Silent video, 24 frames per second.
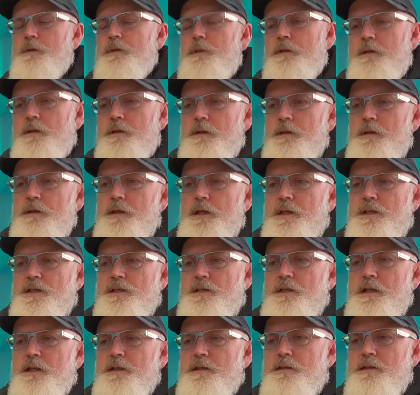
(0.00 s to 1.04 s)
Yes,
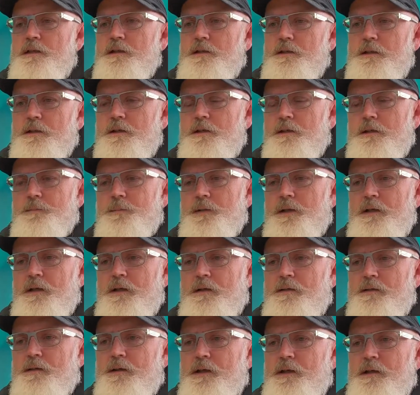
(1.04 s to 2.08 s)
they did, but I
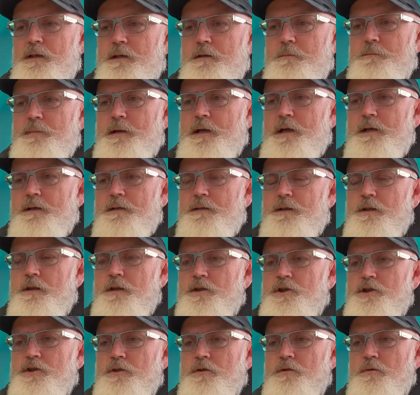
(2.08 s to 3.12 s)
think part of the
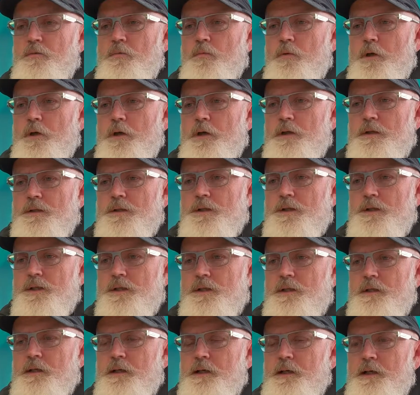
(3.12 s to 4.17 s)
issue
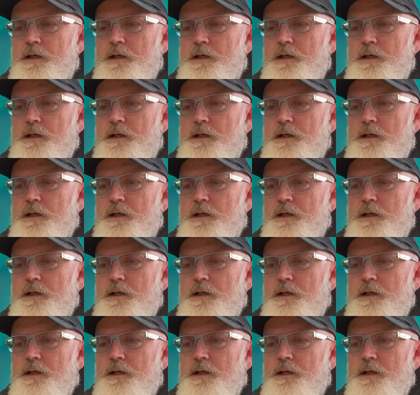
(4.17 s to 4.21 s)
was